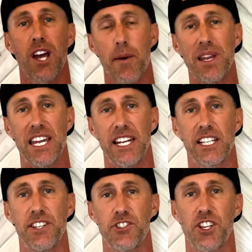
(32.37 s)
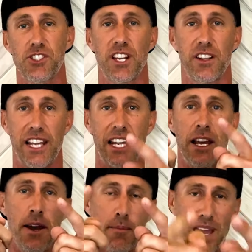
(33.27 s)
coming in consistently,
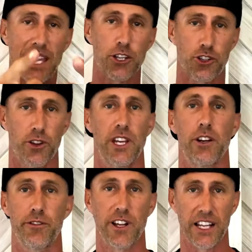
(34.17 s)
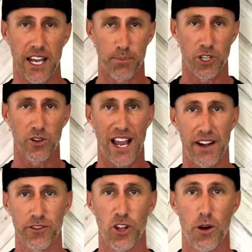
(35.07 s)
making sure that you're filling up your
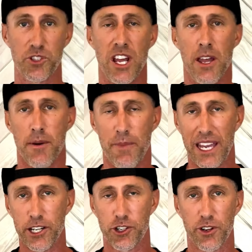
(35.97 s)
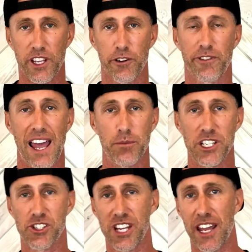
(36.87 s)
envelopes, making sure that your
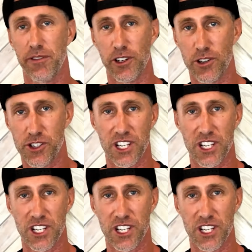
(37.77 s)
family's safe, you're